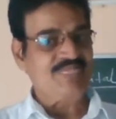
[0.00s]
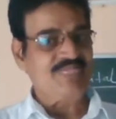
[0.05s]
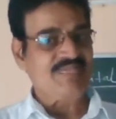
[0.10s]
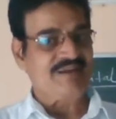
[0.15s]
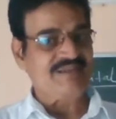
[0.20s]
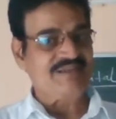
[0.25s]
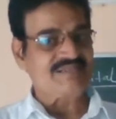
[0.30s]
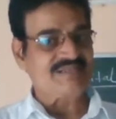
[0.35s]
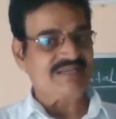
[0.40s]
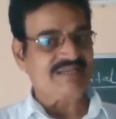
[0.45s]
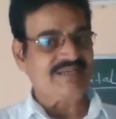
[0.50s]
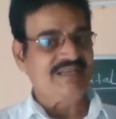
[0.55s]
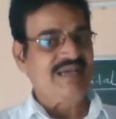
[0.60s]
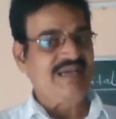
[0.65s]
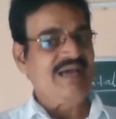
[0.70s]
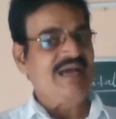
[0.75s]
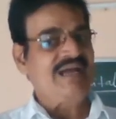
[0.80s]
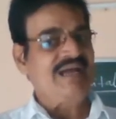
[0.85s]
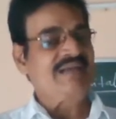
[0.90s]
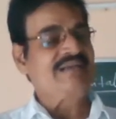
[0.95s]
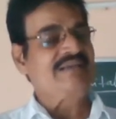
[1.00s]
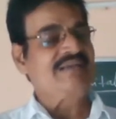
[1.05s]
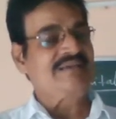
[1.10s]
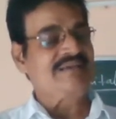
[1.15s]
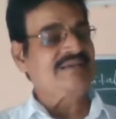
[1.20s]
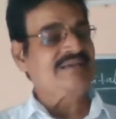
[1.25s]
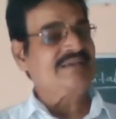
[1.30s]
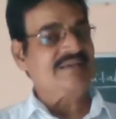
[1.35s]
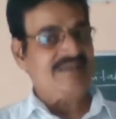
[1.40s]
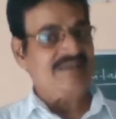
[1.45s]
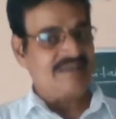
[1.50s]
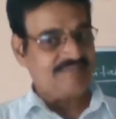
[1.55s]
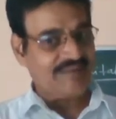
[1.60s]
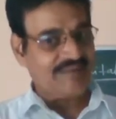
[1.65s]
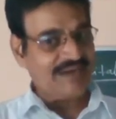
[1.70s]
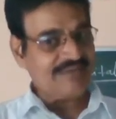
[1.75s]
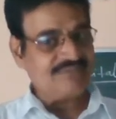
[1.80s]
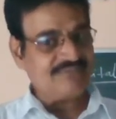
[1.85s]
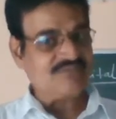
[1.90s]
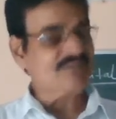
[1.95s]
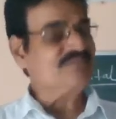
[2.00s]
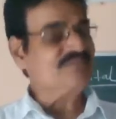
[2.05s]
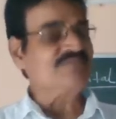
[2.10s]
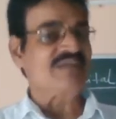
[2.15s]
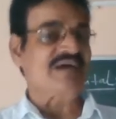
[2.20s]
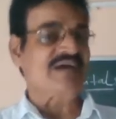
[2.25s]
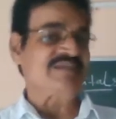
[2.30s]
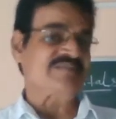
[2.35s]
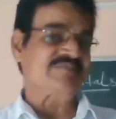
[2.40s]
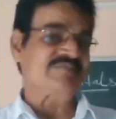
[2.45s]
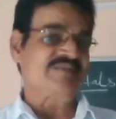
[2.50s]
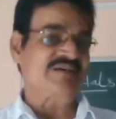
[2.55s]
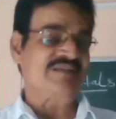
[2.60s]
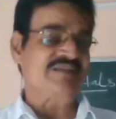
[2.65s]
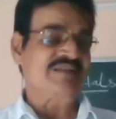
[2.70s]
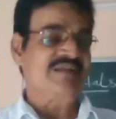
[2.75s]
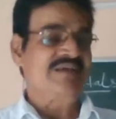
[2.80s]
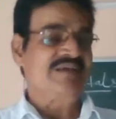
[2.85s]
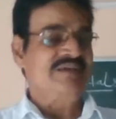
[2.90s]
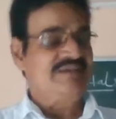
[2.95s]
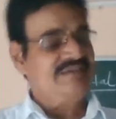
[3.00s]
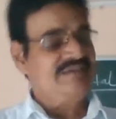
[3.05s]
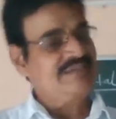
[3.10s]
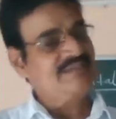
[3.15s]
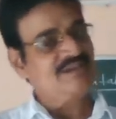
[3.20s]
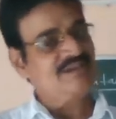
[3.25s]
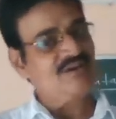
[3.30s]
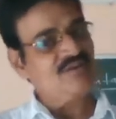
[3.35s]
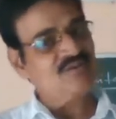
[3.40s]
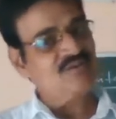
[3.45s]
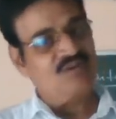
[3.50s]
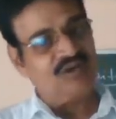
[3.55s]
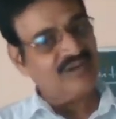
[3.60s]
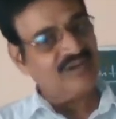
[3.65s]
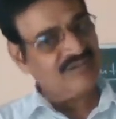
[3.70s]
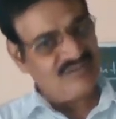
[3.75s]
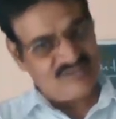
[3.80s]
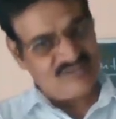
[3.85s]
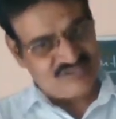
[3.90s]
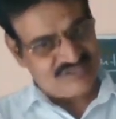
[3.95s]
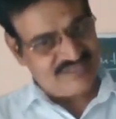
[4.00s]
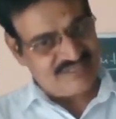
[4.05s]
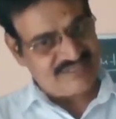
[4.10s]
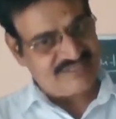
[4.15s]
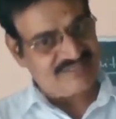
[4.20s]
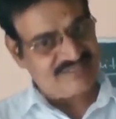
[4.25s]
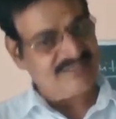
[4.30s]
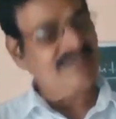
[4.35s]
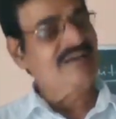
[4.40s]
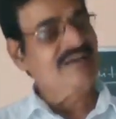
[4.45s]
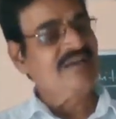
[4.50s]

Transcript: Understand? And apart from Taj Mahal, he now got constructed